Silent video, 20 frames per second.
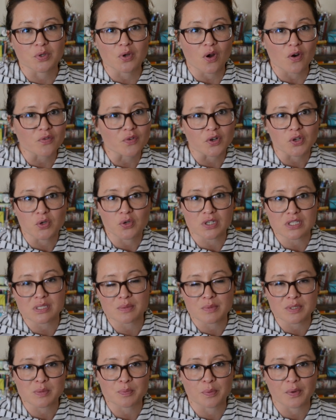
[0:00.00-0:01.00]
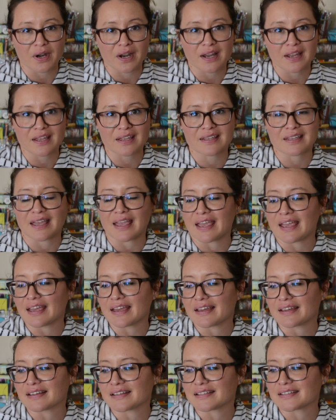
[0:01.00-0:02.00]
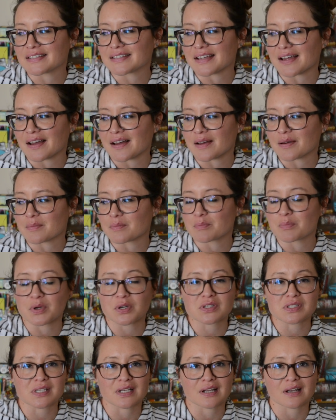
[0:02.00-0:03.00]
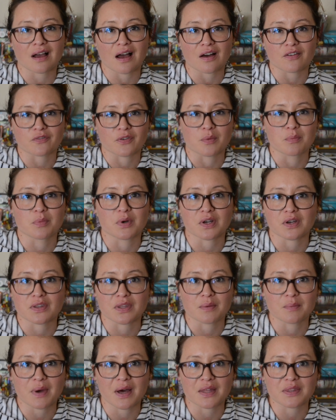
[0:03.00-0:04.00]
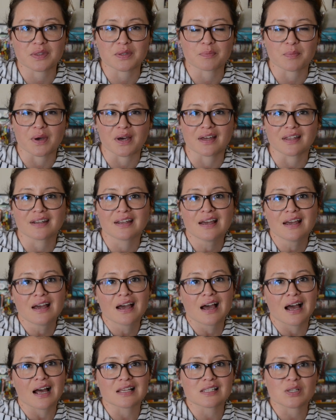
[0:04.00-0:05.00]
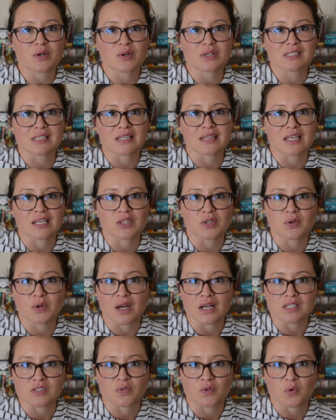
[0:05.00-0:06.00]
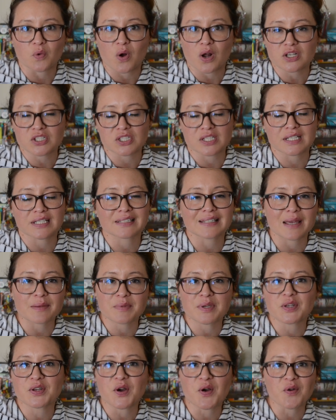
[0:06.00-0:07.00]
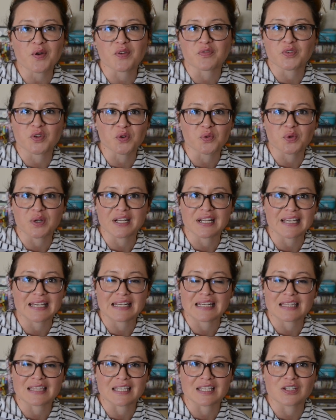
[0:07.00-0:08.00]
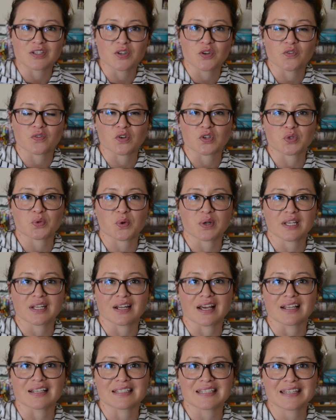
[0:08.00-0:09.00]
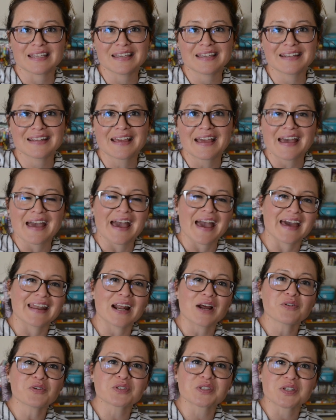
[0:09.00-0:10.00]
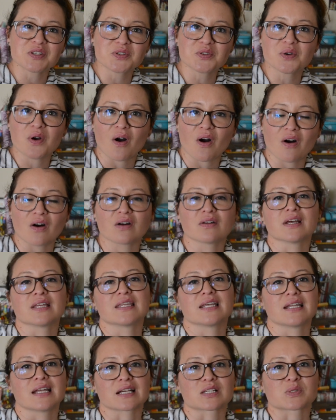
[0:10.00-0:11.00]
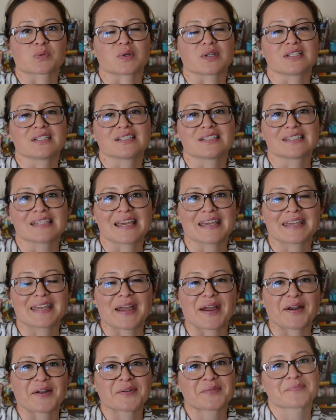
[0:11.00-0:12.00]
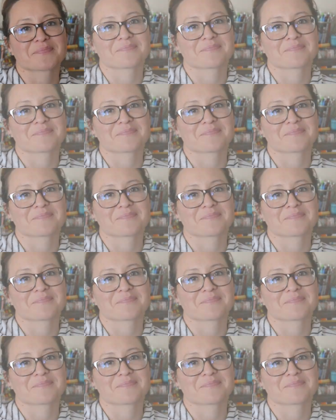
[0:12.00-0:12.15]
over Christmas break, and books that I got from Book of the Month. But as always, I thank you guys for watching. Let me know if you're reading anything new for 2019, and I will see you all in the next one. Take care.